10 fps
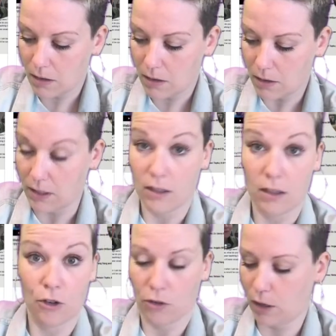This is
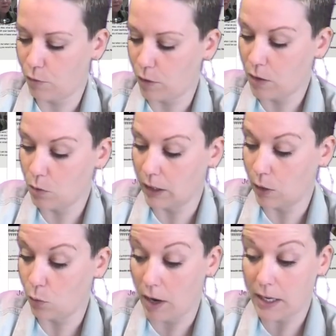teacher life, right? We're
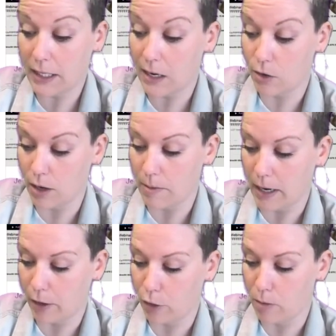like, write it down or I'm
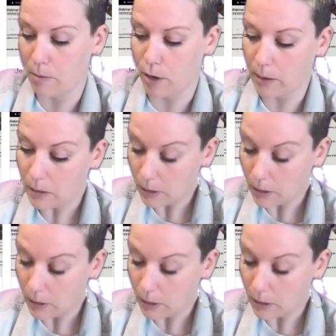not going to remember it.